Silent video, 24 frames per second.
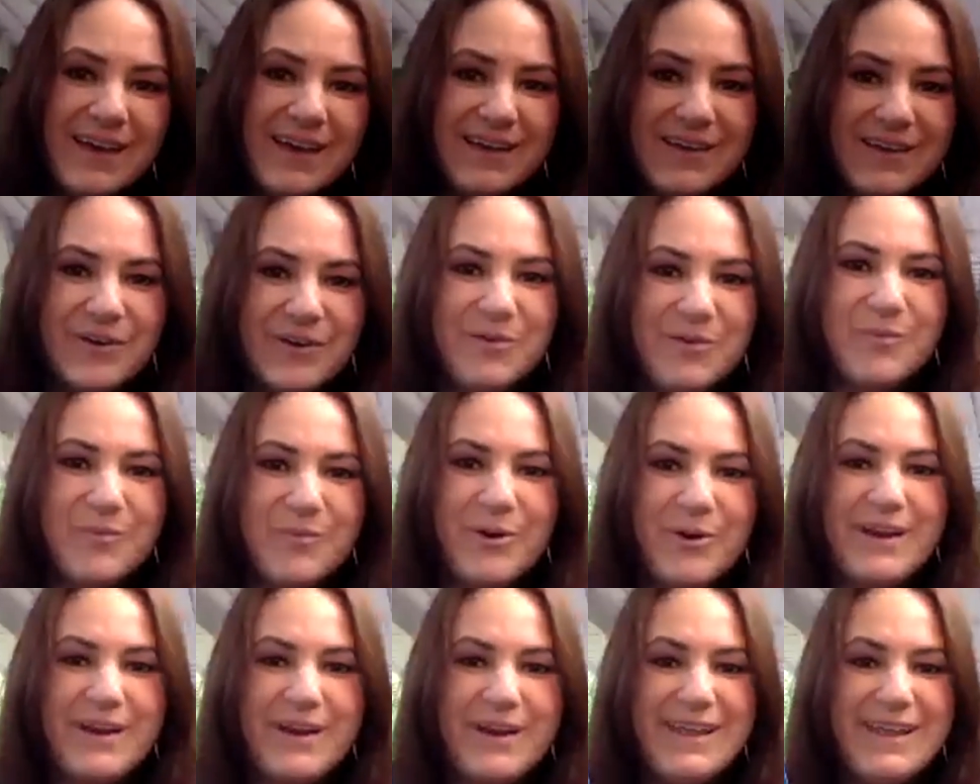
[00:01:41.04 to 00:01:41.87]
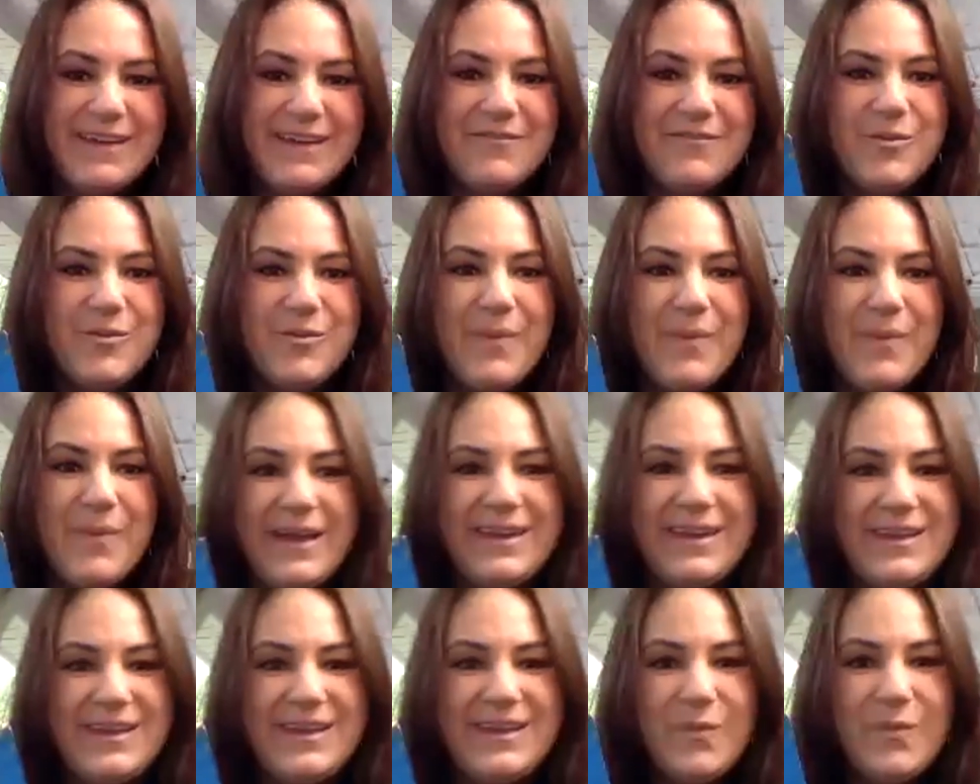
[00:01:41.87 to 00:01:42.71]
Good morning, everybody.
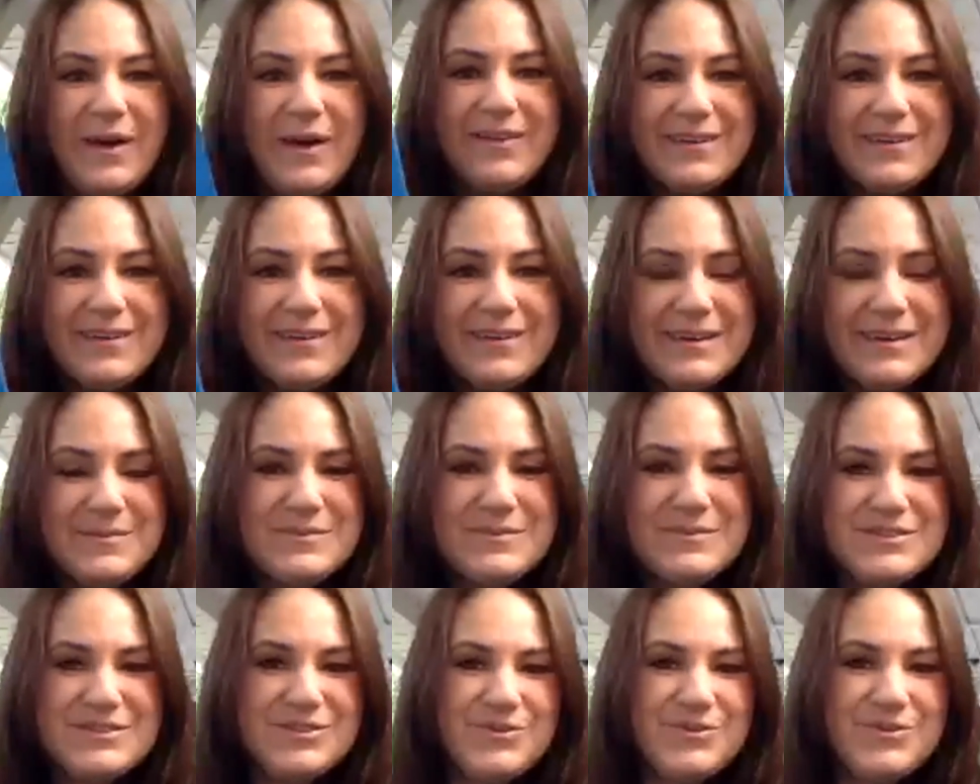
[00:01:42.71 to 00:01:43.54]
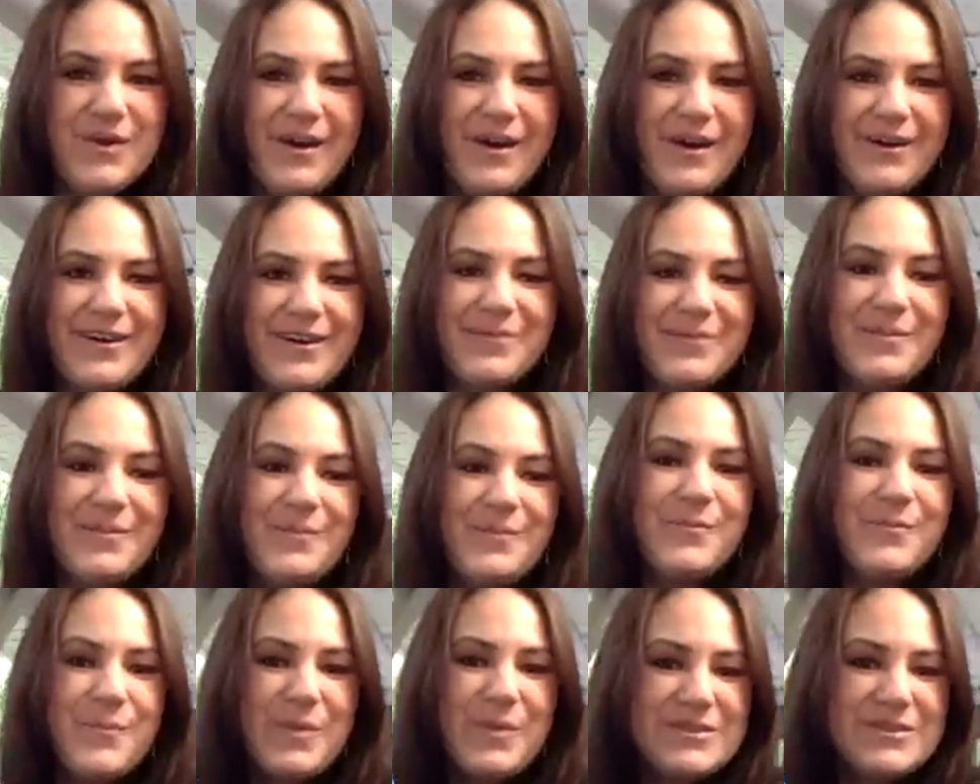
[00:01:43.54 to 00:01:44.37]
Welcome to our
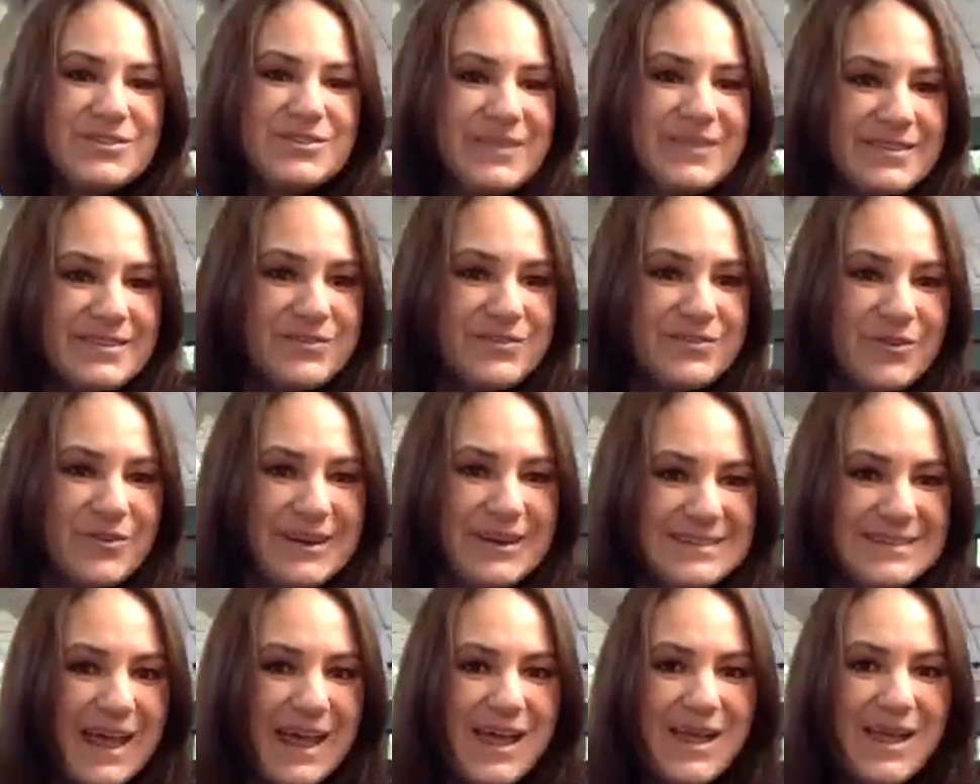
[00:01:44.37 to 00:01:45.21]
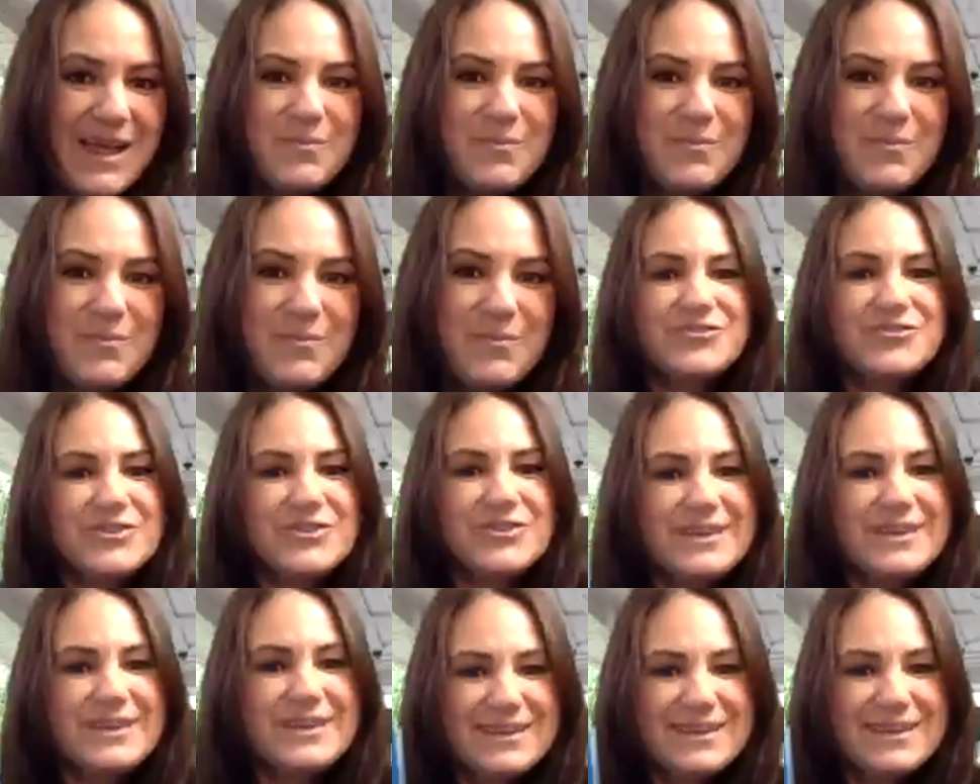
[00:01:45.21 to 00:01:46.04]
story time with
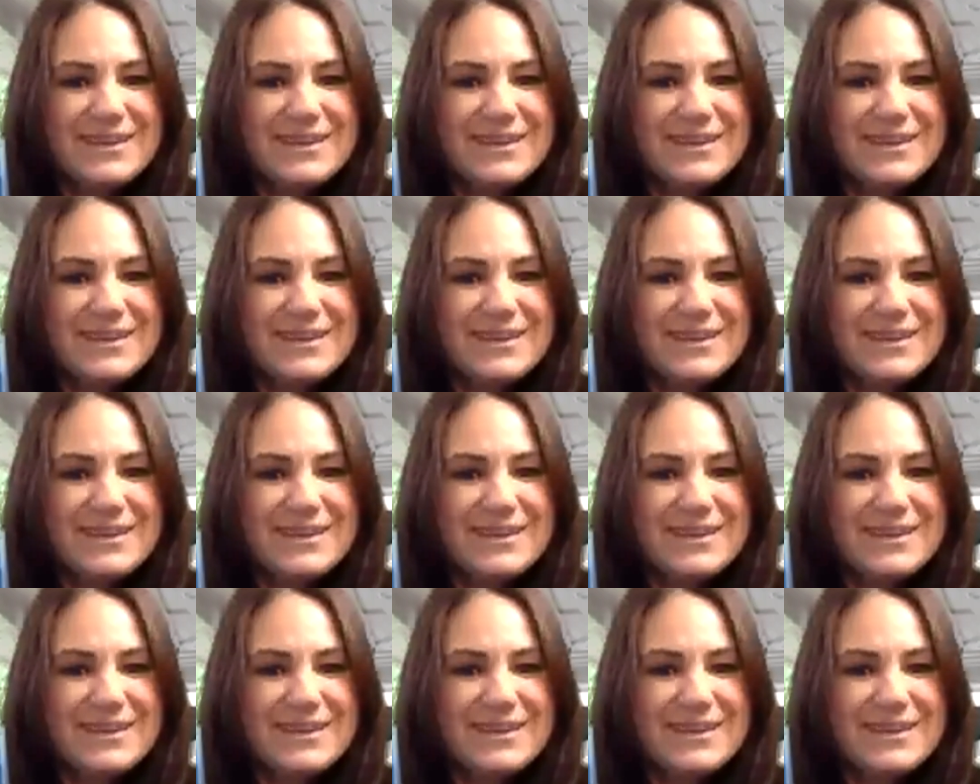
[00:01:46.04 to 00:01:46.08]
Tree.